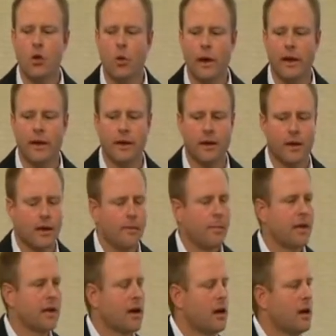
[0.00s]
They quit
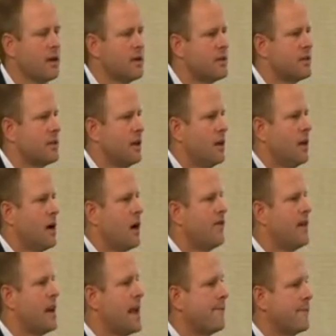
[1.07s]
because
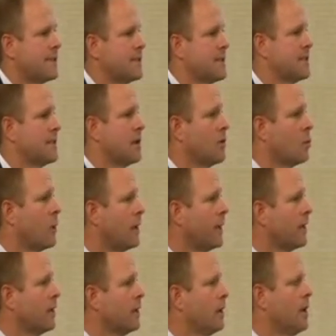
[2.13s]
of an emphasis on
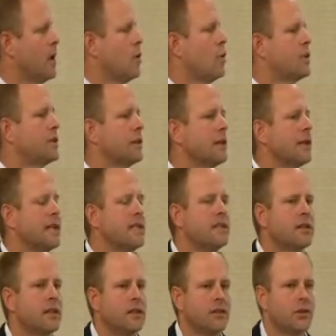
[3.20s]
winning, which
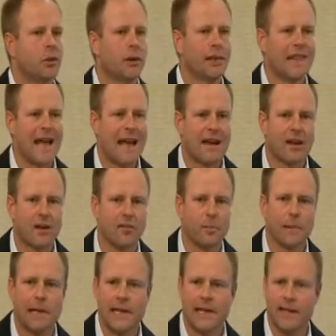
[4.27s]
leads to a lack
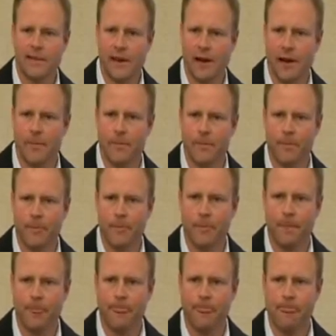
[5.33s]
of playing time.
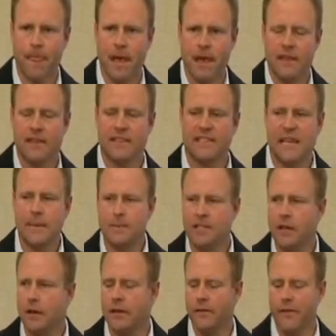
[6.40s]
The
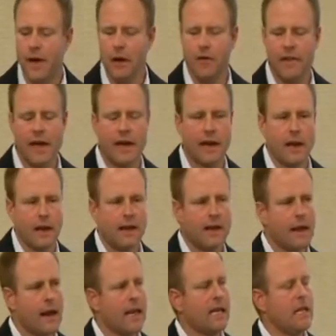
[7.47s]
same study found
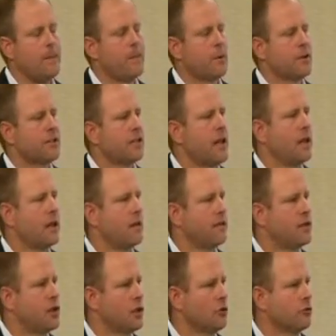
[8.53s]
that
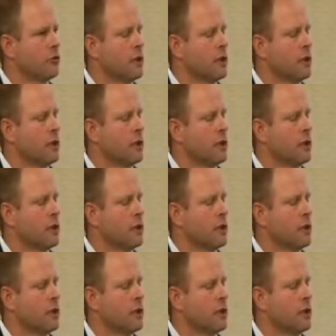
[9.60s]
90% of